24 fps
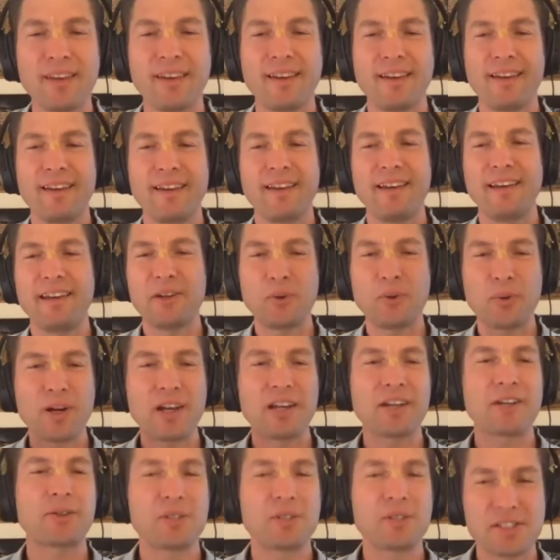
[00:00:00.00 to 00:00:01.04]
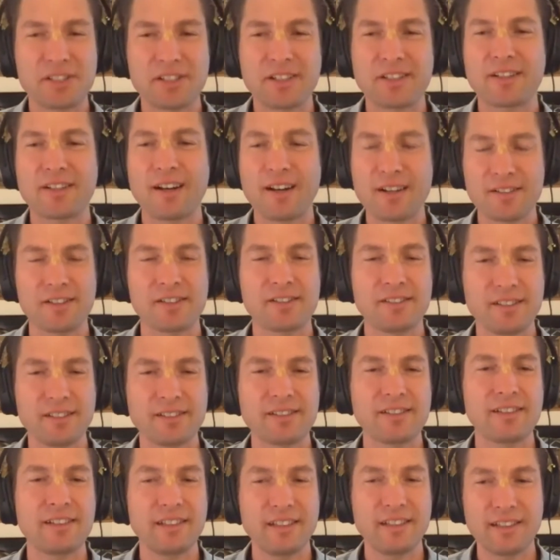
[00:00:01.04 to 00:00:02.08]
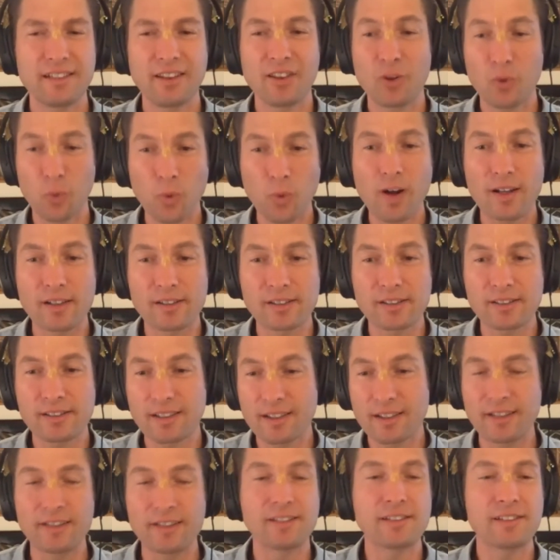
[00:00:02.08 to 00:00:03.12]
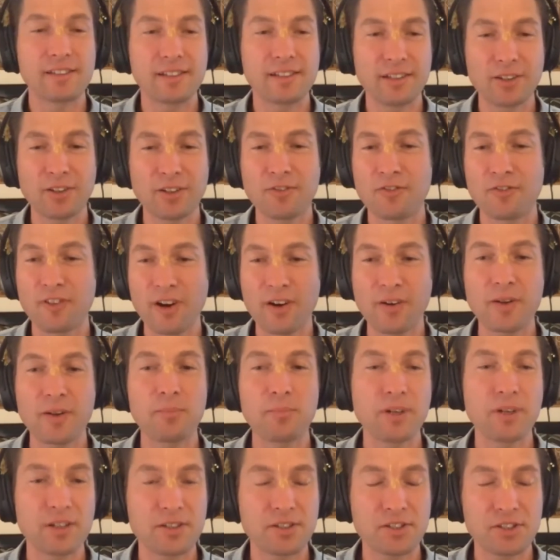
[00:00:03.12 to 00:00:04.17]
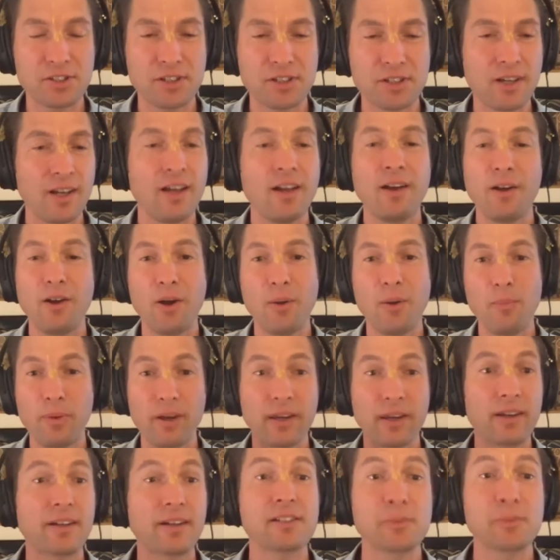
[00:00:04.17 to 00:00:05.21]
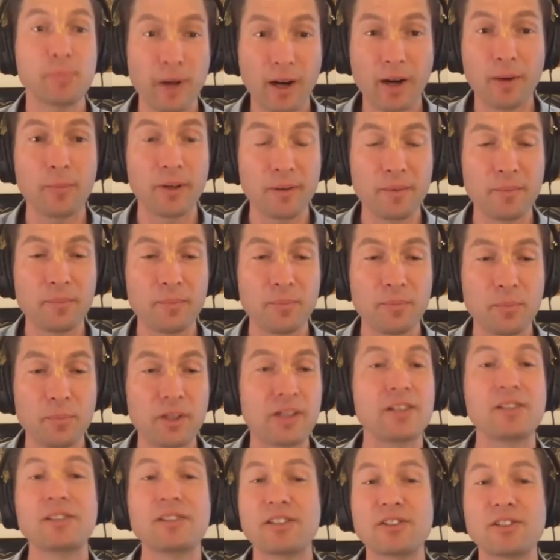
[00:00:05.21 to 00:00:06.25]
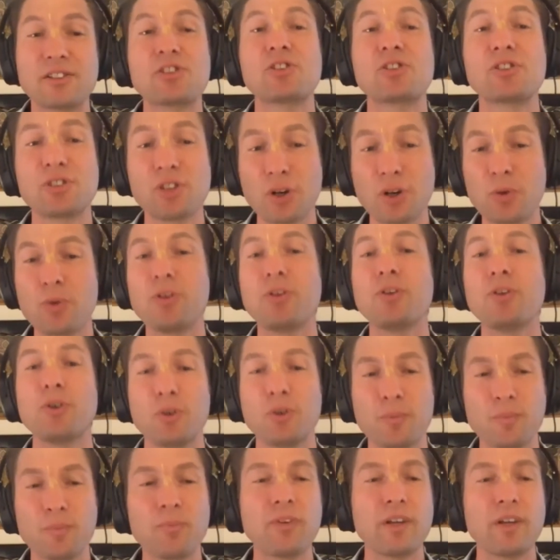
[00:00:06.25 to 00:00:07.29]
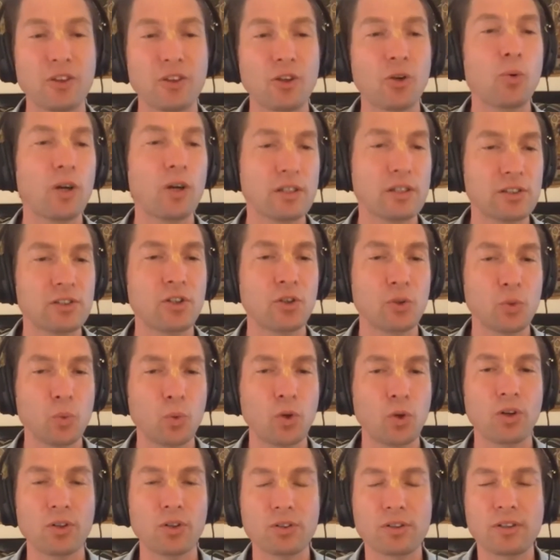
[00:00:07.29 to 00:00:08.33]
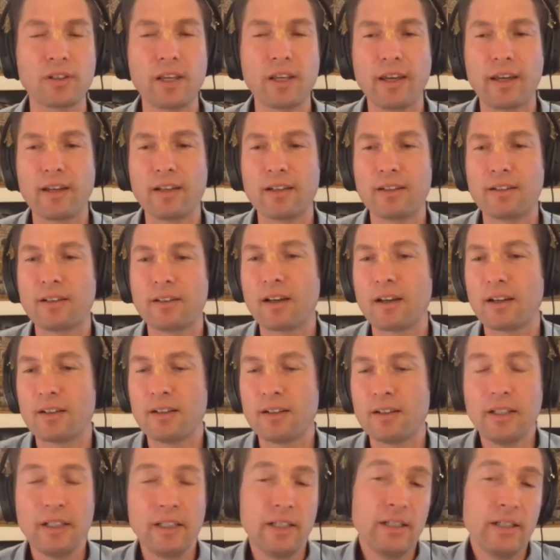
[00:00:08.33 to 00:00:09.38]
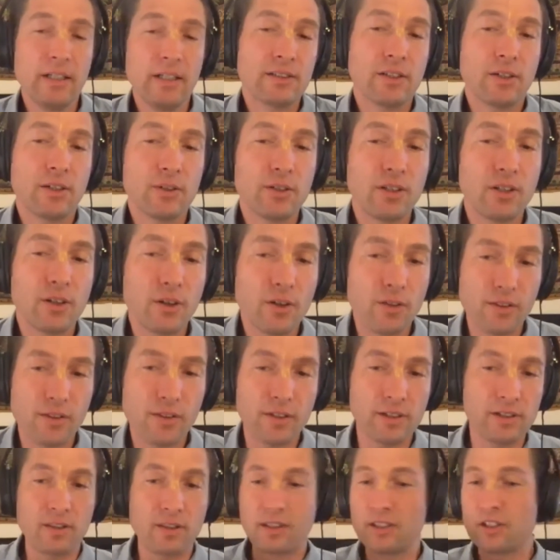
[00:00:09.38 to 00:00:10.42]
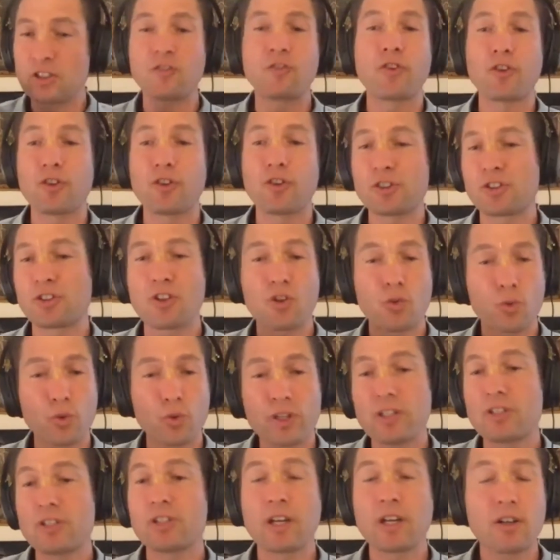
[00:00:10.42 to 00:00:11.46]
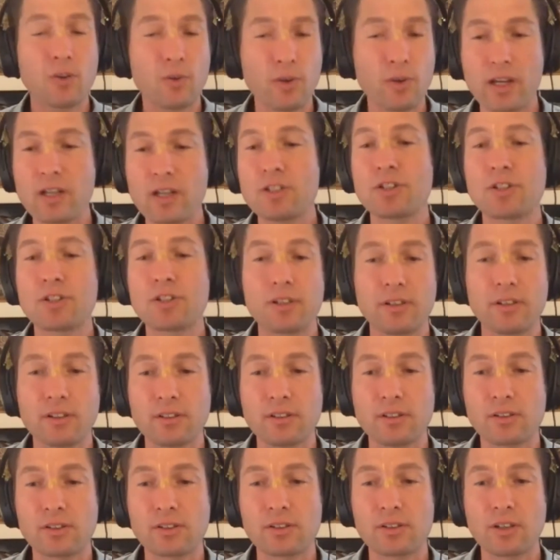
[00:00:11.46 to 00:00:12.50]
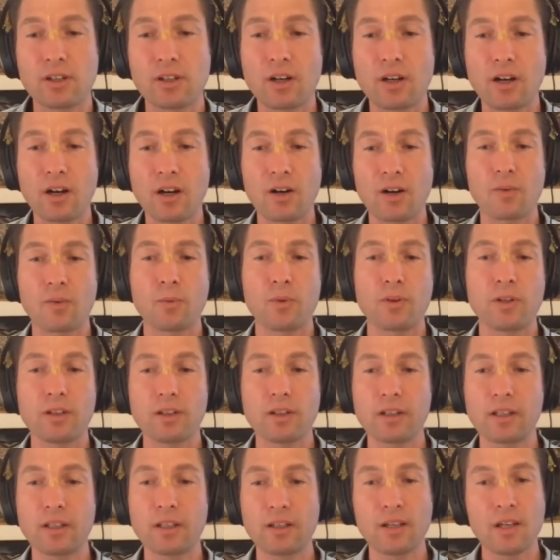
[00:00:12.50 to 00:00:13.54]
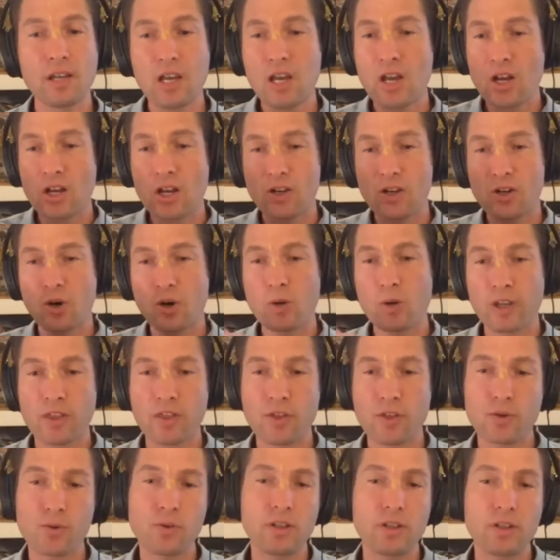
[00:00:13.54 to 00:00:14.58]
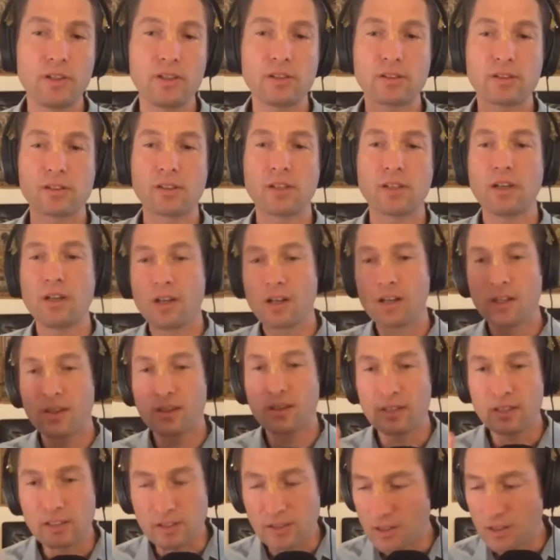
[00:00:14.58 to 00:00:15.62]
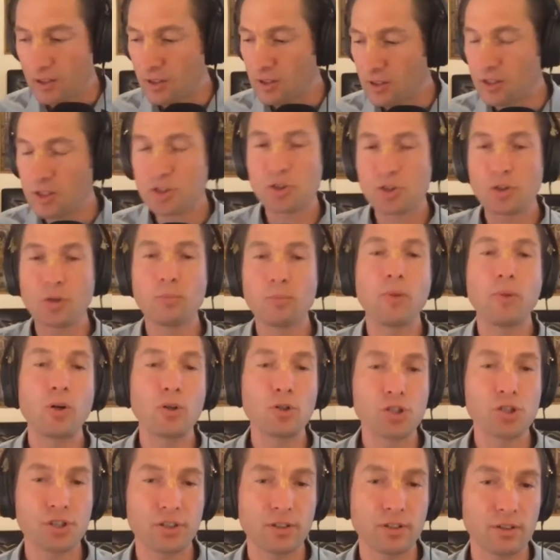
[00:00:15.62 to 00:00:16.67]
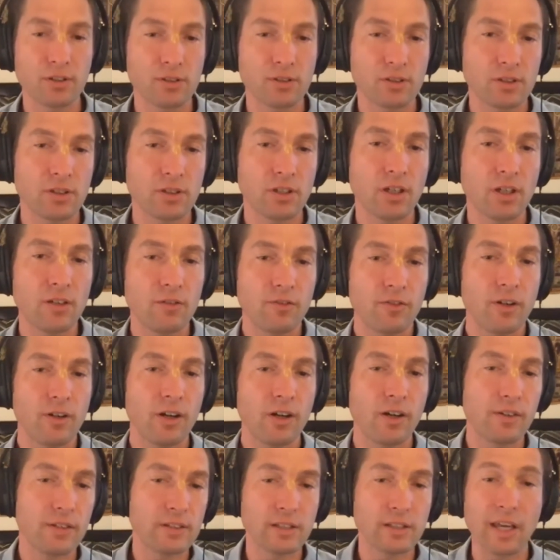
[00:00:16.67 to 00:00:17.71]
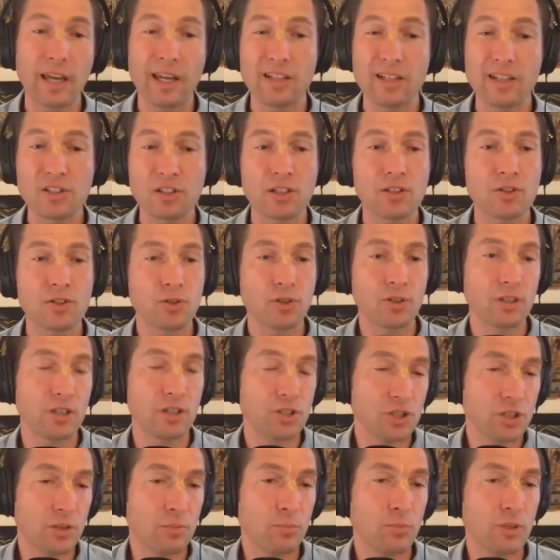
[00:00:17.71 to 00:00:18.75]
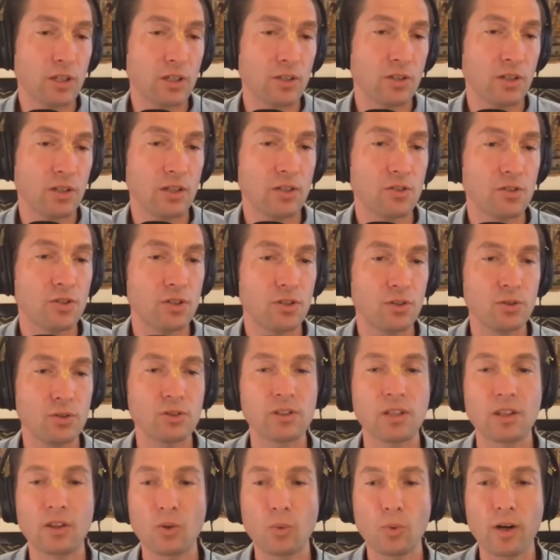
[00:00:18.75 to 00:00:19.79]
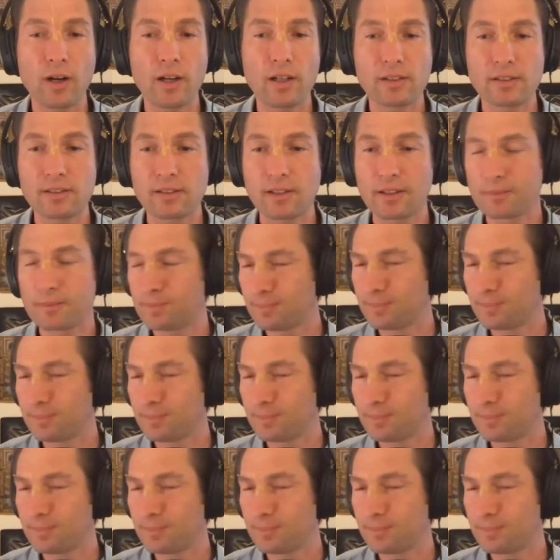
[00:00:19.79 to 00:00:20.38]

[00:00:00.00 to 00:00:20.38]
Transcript: in a way, Krishna consciousness in the West is still very much a big experiment because it's so new in Western world. And so, these first three generations are really going through these these initial motions of this ancient tradition being introduced in the West. And